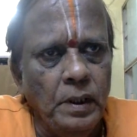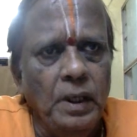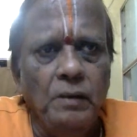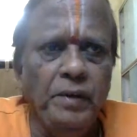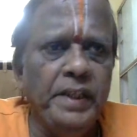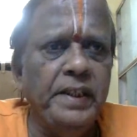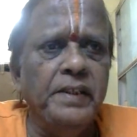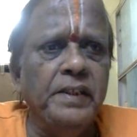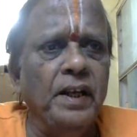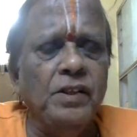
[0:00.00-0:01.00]
with
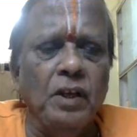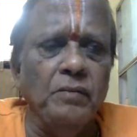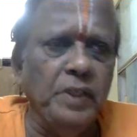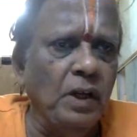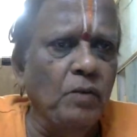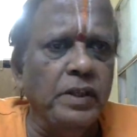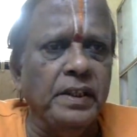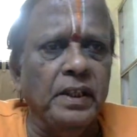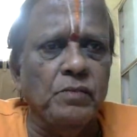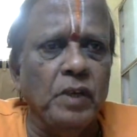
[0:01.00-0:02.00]
interest or without
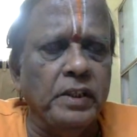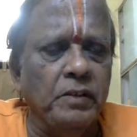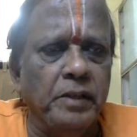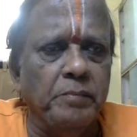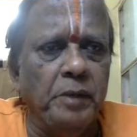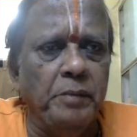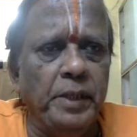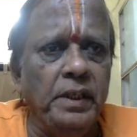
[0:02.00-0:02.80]
interest, whatever it may be.